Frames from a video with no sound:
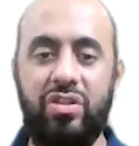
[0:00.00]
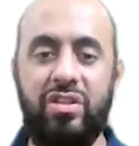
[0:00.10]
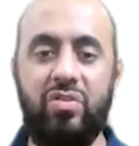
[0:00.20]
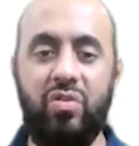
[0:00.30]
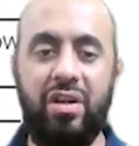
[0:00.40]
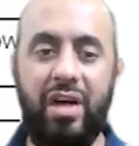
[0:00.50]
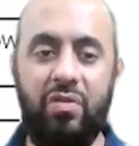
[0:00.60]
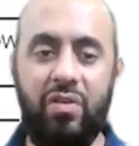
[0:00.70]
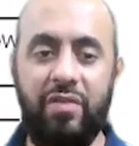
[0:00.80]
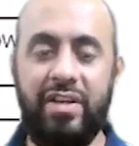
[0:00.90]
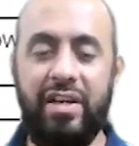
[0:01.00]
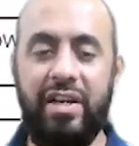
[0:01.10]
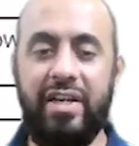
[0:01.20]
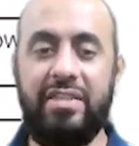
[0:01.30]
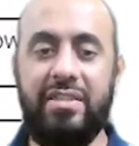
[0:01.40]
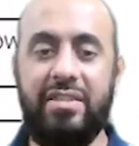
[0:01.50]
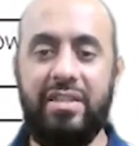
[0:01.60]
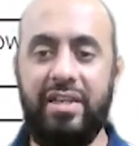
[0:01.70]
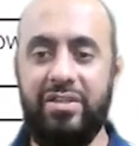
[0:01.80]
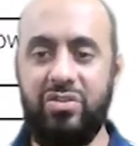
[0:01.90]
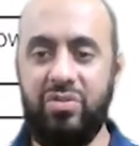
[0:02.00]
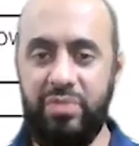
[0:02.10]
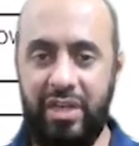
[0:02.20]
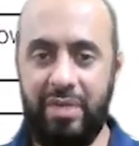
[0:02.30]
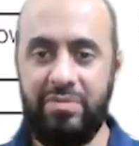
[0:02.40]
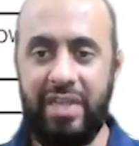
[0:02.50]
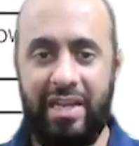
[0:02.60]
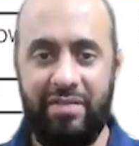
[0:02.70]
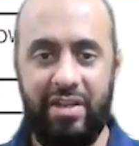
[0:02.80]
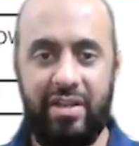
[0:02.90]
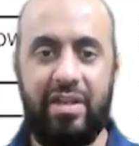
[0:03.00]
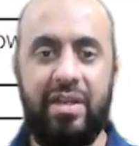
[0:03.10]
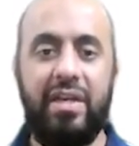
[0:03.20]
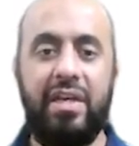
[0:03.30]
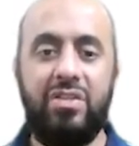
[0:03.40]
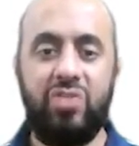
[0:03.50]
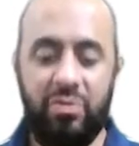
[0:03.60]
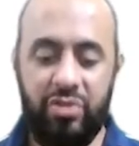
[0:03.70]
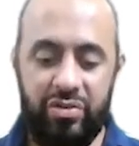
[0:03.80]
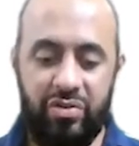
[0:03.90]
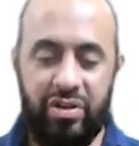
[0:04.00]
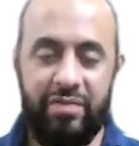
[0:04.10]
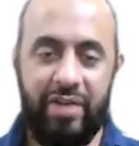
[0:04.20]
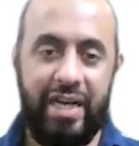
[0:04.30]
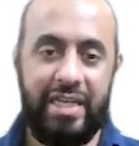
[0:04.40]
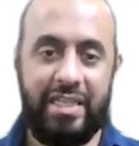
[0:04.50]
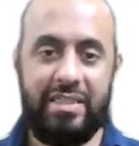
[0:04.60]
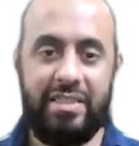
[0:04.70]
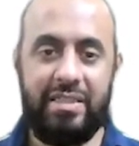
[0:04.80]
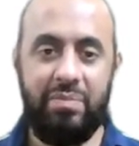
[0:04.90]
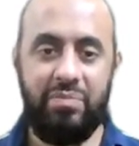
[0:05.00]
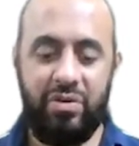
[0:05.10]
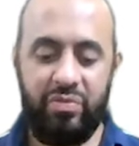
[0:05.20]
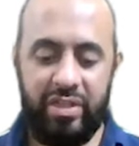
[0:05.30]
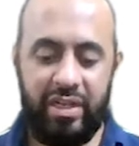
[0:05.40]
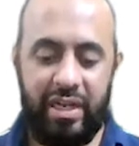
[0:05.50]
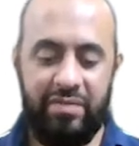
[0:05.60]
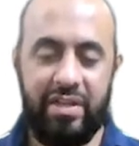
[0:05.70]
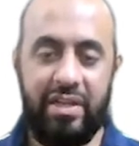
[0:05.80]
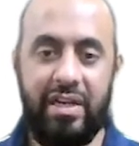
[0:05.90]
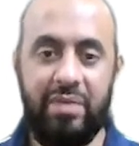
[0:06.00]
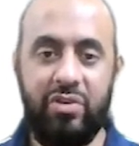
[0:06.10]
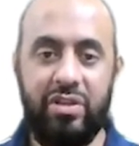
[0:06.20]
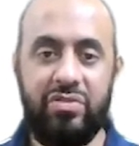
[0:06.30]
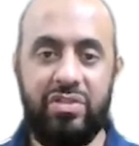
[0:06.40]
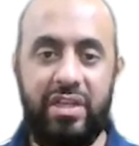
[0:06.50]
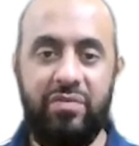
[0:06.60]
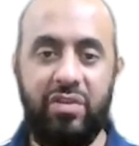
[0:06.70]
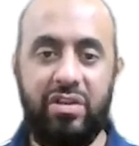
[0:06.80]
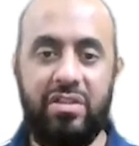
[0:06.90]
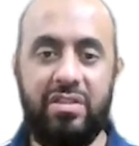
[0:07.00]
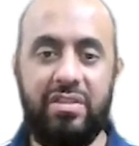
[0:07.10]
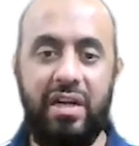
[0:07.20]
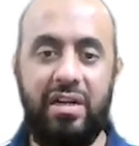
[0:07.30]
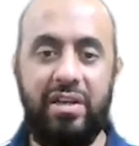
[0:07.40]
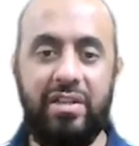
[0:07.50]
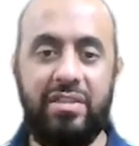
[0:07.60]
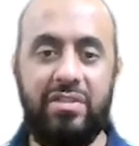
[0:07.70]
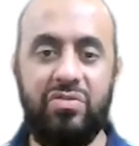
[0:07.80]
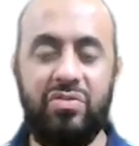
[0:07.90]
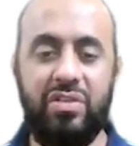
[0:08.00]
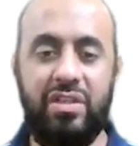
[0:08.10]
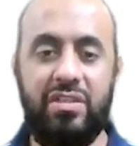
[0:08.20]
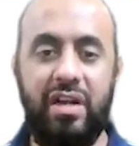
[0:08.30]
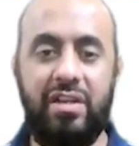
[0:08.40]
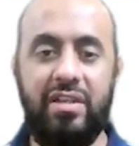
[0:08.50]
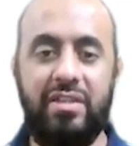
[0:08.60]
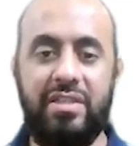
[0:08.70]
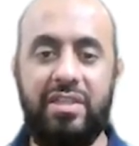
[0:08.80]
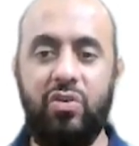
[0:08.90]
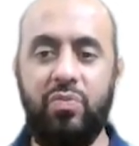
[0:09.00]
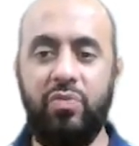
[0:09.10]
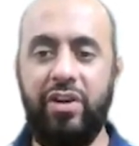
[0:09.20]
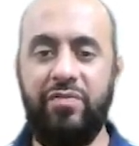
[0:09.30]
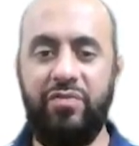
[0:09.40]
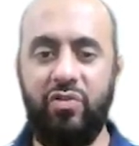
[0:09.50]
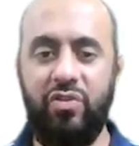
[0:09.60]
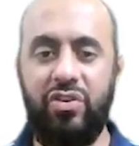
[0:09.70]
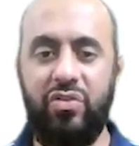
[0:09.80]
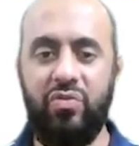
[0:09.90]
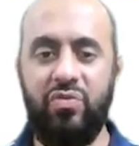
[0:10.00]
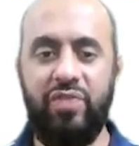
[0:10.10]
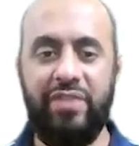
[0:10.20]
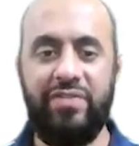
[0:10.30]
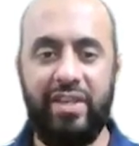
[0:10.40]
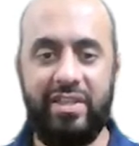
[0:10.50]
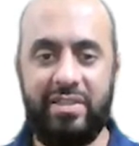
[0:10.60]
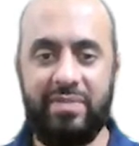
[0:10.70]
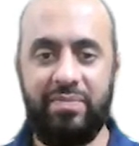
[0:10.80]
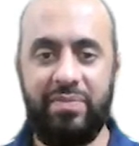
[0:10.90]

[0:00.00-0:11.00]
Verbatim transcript: the total count of the grades uh, becomes 11 so I'm going to divide this number with 11 and I'm going to see what the result is. So, so the result is 0.4256.